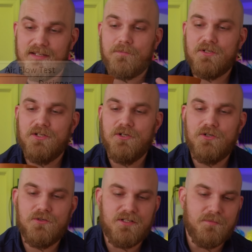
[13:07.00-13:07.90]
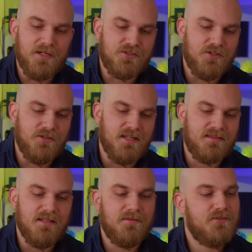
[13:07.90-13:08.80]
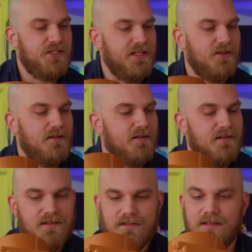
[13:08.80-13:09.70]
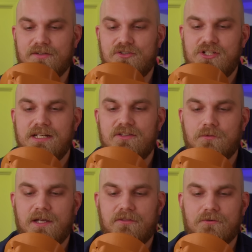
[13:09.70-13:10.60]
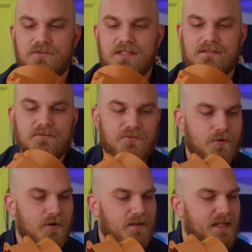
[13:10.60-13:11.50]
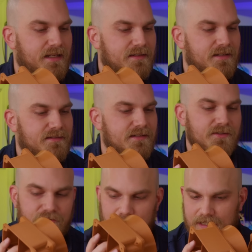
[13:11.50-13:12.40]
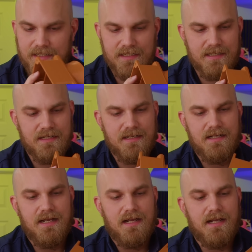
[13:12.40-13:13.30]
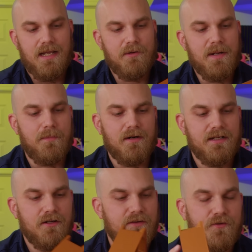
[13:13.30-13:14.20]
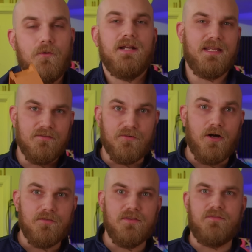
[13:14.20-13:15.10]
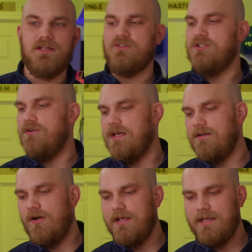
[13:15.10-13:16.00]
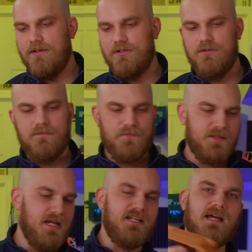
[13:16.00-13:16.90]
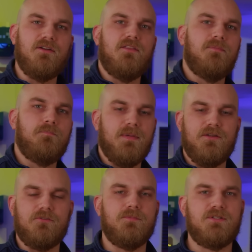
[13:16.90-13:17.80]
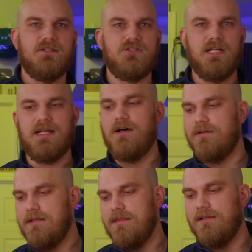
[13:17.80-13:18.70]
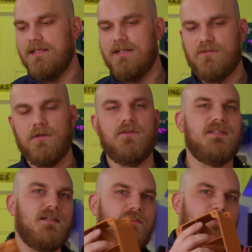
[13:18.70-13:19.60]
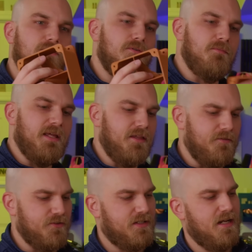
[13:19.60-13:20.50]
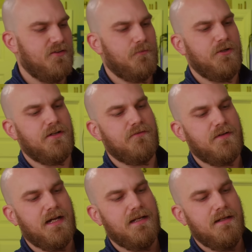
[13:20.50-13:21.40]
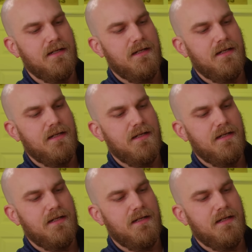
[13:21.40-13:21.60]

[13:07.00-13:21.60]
up to you to make sure that the cheater doesn't cheat its way through season four like it did season three. And remember, you know, if you want to get involved in the fan showdown, all you got to do, head down to the, my description, check out the links. One will take you to my Thingiverse account where you can find